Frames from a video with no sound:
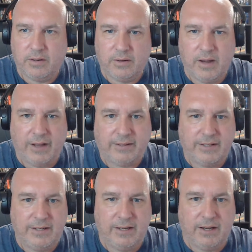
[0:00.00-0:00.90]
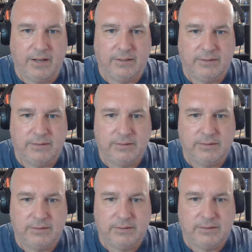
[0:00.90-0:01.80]
not the
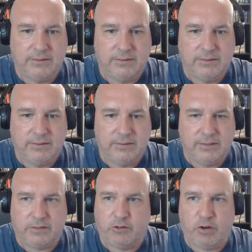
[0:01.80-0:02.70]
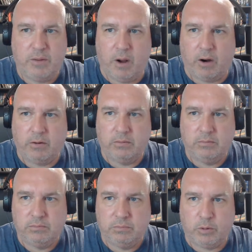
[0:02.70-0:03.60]
StreamYard,
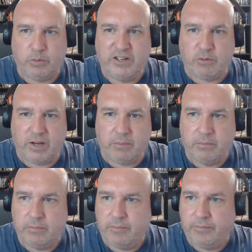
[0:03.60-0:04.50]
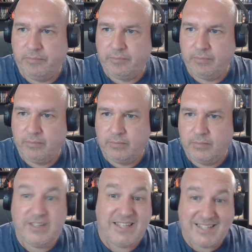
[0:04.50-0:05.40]
but restream.
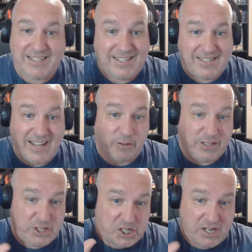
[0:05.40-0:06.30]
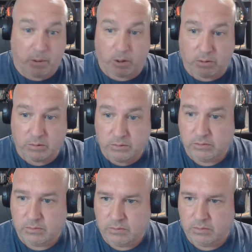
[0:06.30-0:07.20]
This is actually cheaper
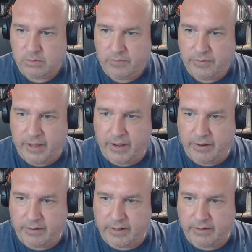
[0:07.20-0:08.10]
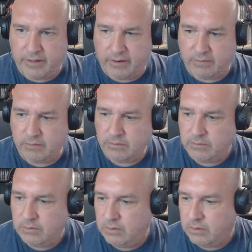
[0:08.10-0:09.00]
than
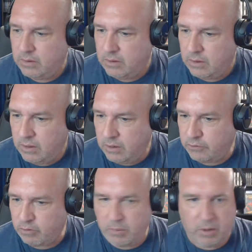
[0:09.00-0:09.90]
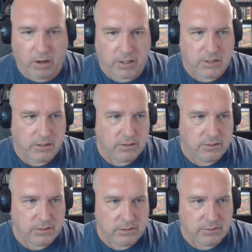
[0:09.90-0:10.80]
StreamYard.
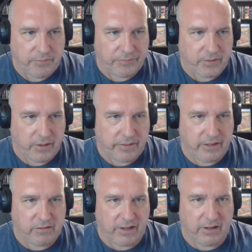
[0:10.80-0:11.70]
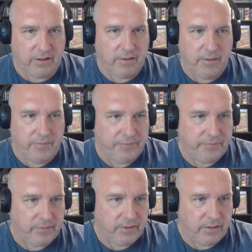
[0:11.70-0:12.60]
I think it's like
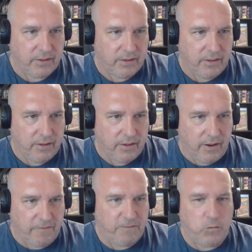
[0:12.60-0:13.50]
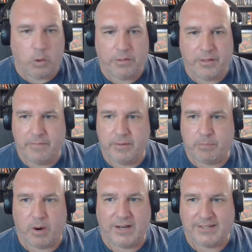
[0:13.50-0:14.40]
a fourth of the
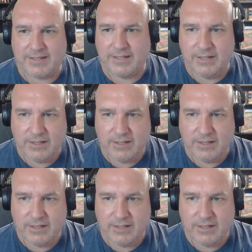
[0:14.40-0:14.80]
price